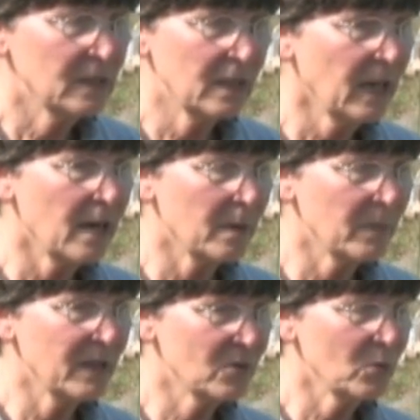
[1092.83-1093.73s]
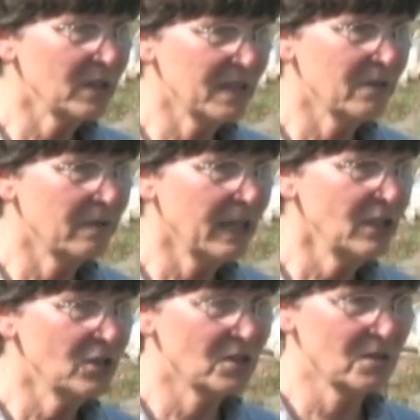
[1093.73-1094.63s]
Yeah, that's one of the
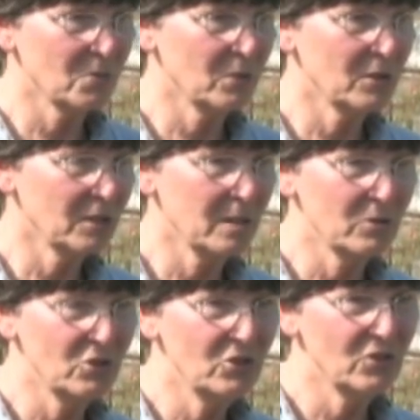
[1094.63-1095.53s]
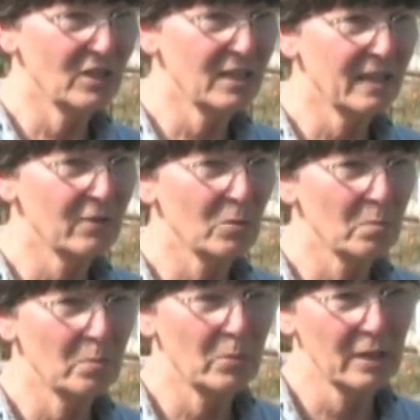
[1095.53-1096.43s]
advantages in the wintertime, is you do not have the
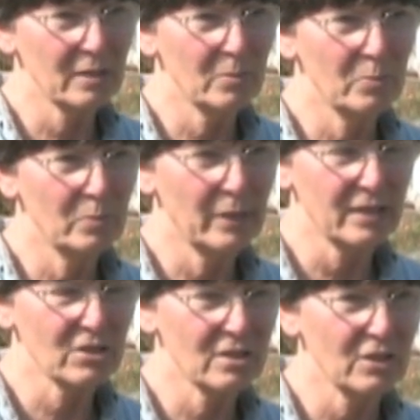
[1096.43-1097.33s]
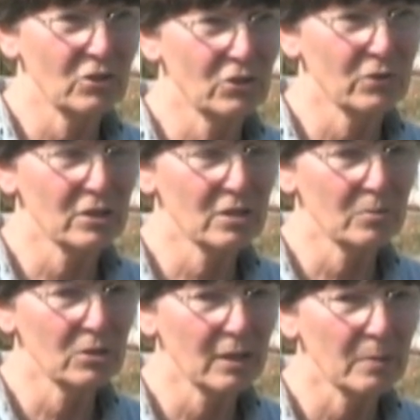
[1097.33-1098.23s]
bug pests that you do in the
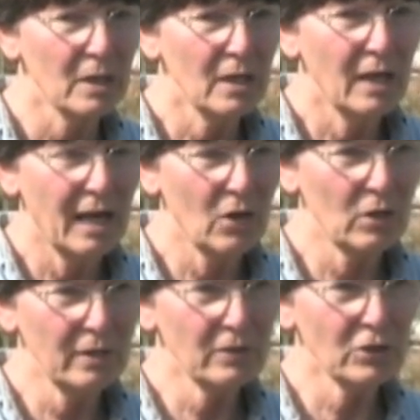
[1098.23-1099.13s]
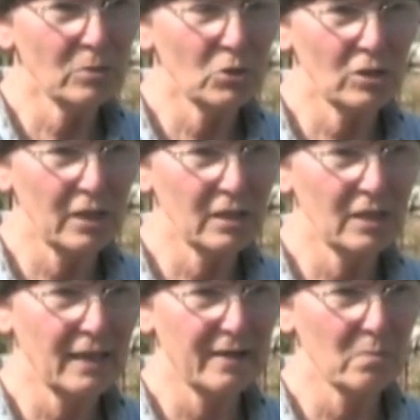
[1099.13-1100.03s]
summertime. However, you're more likely
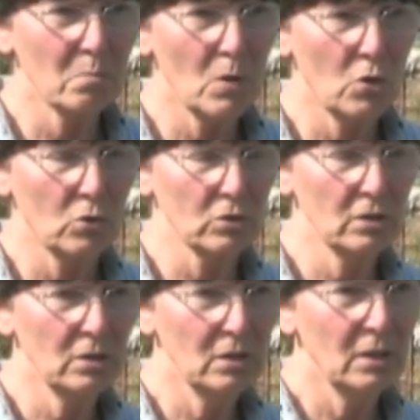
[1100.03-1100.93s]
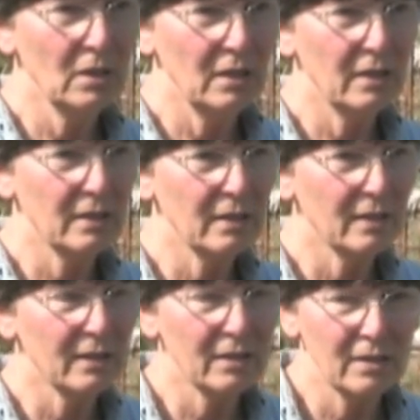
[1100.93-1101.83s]
to have mold,
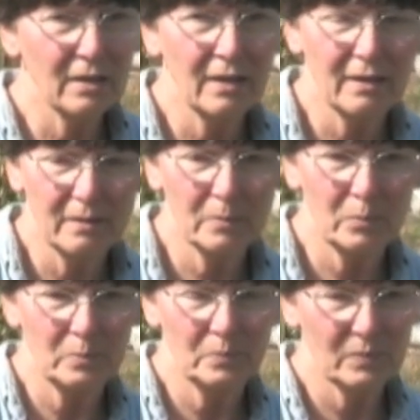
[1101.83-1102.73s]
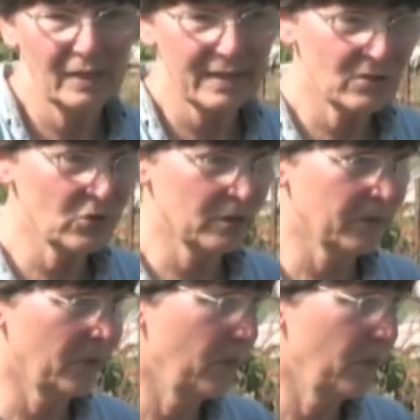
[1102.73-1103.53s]
and that's sort of